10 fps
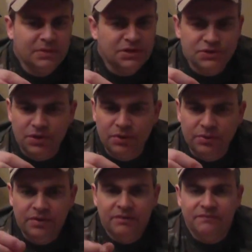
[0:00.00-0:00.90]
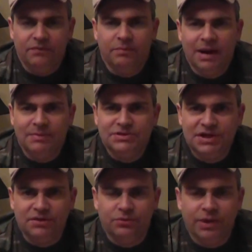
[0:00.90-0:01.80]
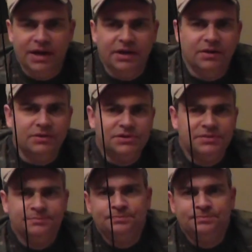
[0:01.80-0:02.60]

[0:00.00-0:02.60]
So for my particular radios,